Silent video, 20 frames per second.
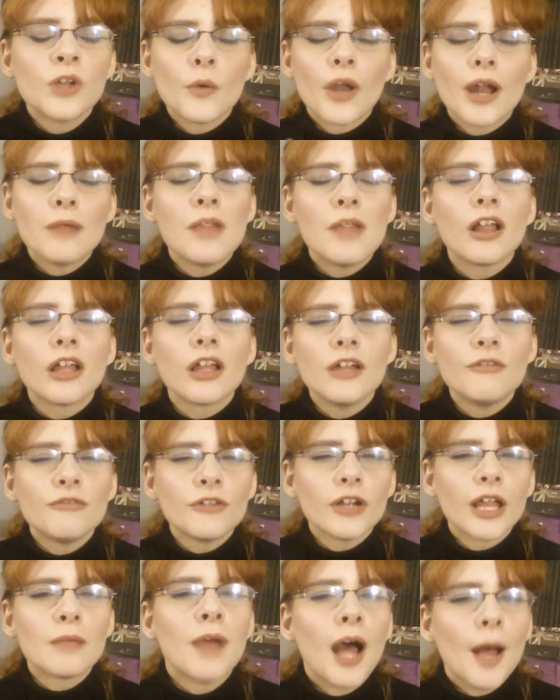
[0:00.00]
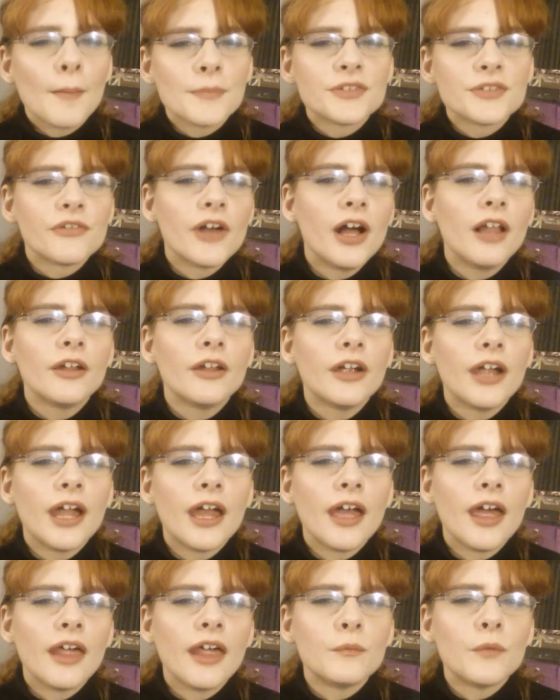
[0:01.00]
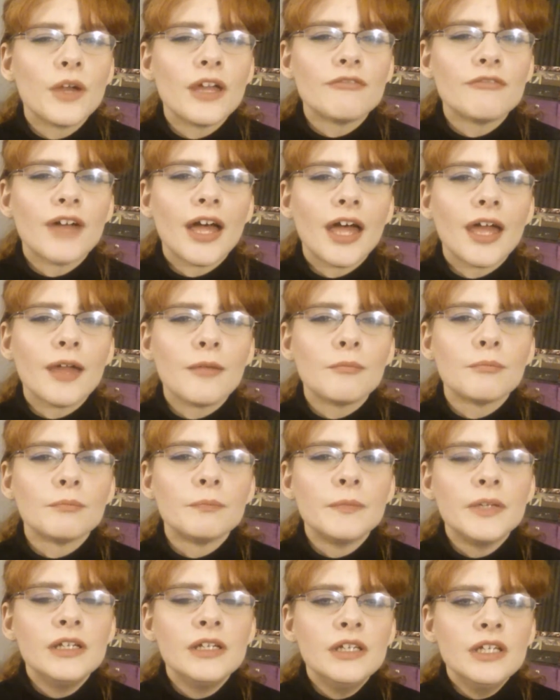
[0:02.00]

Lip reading: I'm looking for like pops of color, and if I'm